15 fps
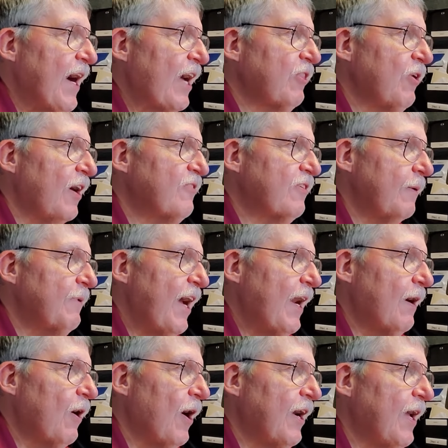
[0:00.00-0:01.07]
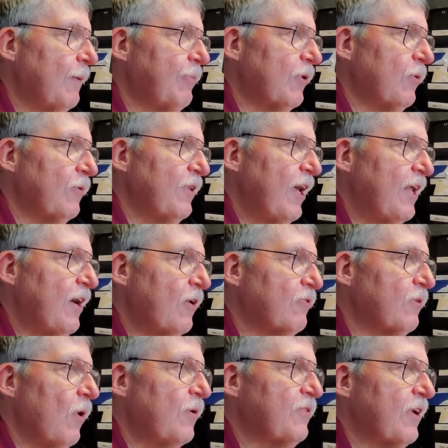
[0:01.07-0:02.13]
I thought somebody had a hot air balloon there. He
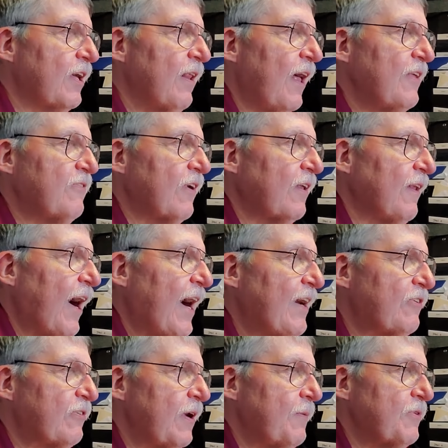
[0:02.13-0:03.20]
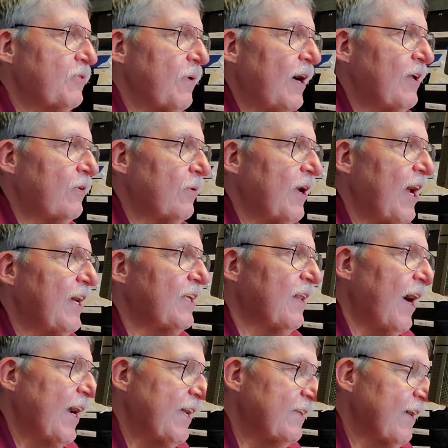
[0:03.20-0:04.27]
goes, no, it's a glider. So he was trying to do hand
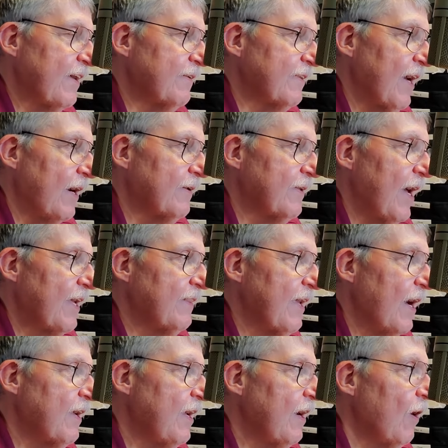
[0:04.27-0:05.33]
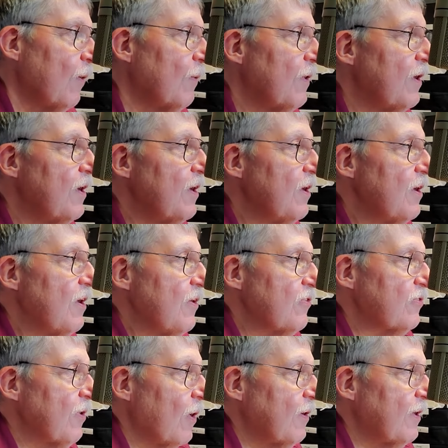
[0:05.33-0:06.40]
gliding down that hill.
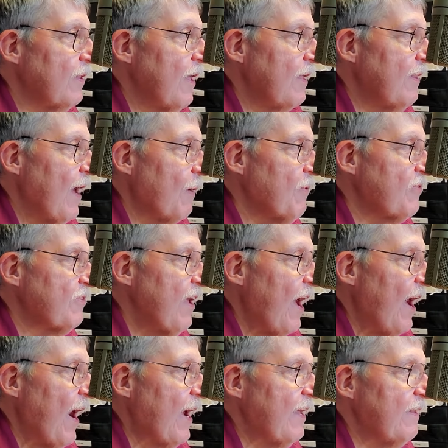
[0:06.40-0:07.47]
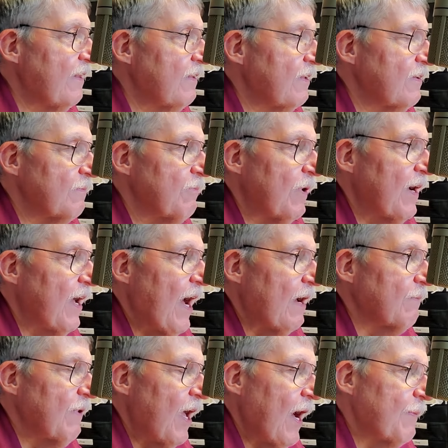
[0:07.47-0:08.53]
So and that was that, and my
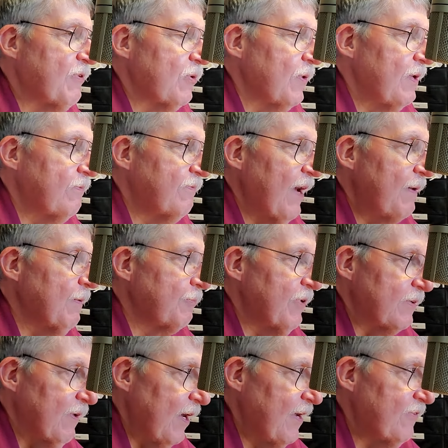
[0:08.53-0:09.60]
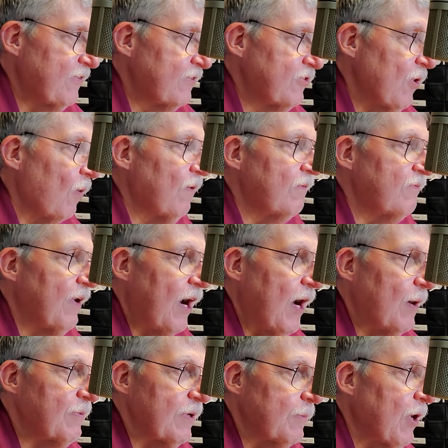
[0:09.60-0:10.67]
absolutely favorite place is Shoalin
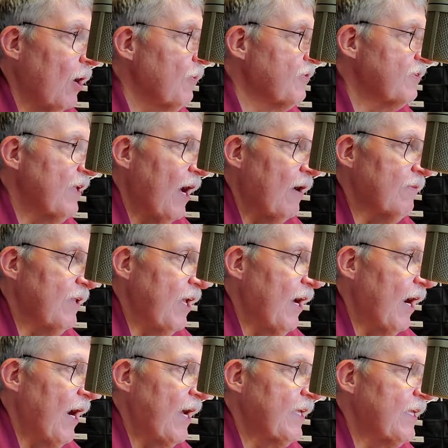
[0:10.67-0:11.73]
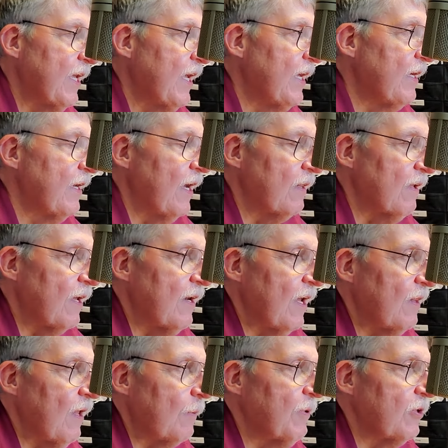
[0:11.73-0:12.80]
Farms. I'm always down there hiking, and I
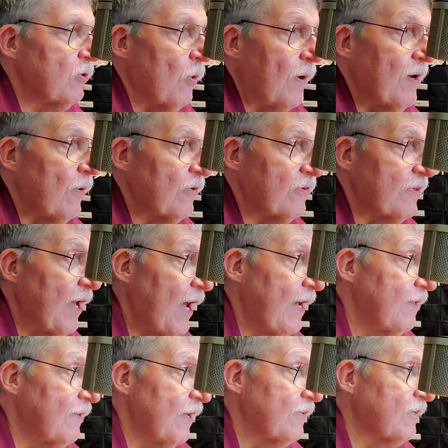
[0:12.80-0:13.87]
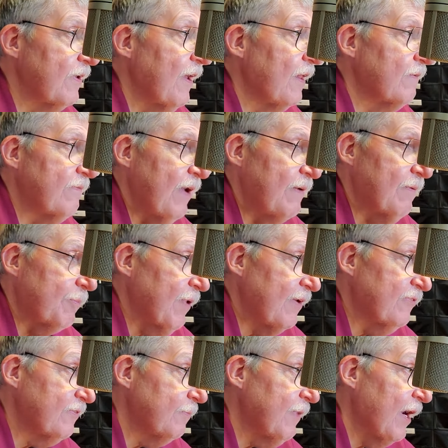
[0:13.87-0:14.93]
love the Doyle Estate, and that's another favorite
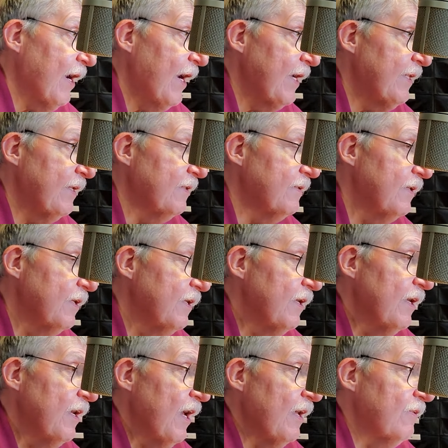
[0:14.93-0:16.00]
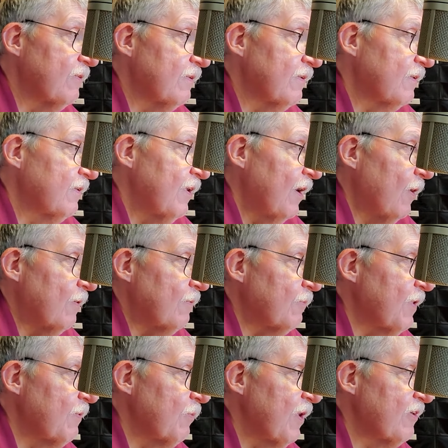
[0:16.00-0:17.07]
place of mine. And
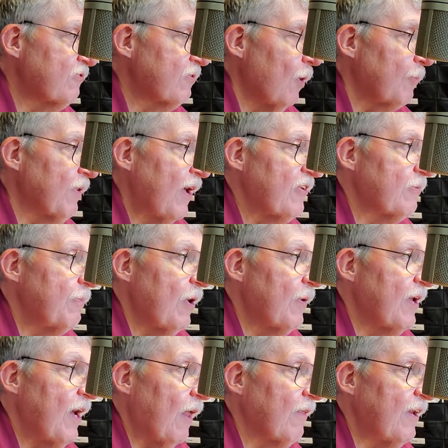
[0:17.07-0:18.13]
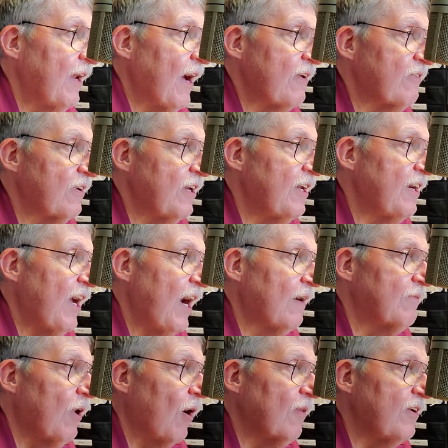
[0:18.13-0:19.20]
we're so blessed, Mary Ellen, in our city to
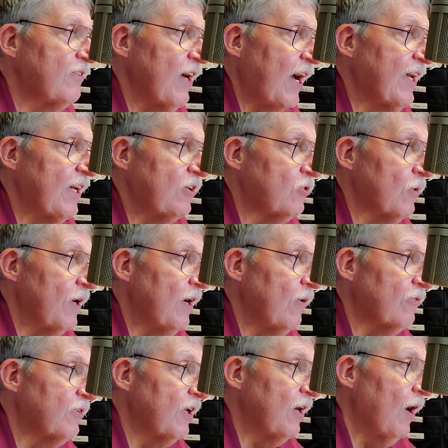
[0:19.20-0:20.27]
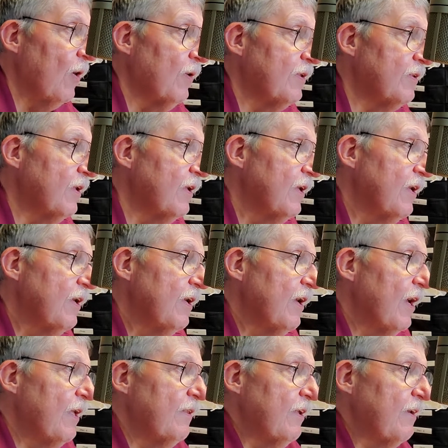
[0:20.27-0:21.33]
have all these hiking trails,
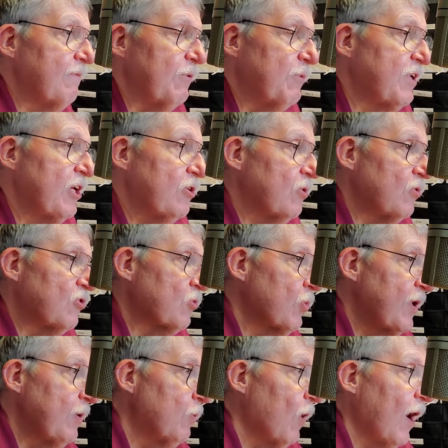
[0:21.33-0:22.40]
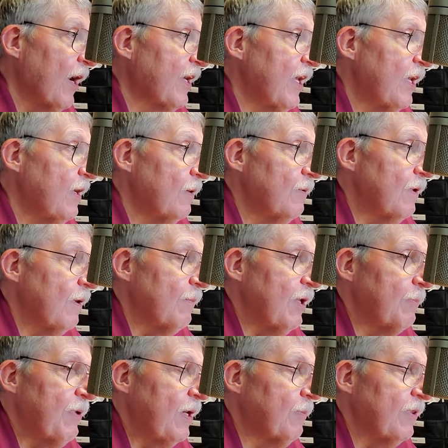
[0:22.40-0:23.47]
and even when you do street walking, I
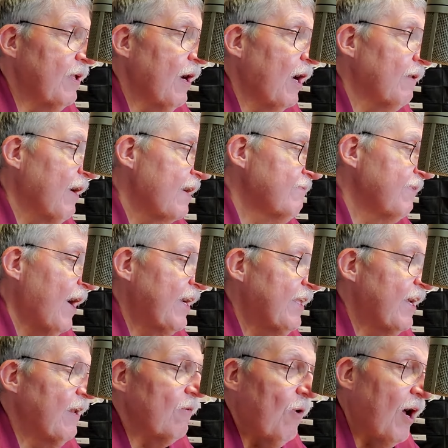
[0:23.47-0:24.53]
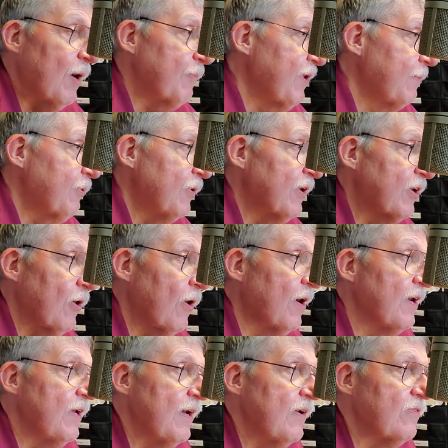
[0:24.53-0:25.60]
mean, I find that a lot of people are
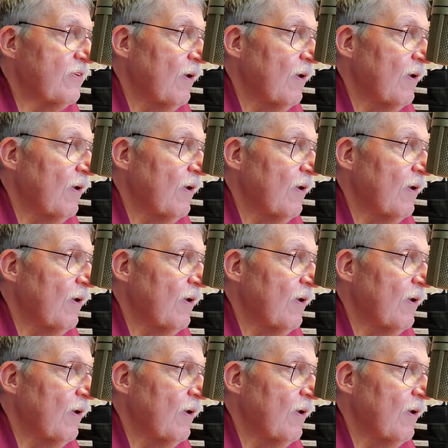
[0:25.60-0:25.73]
courteous.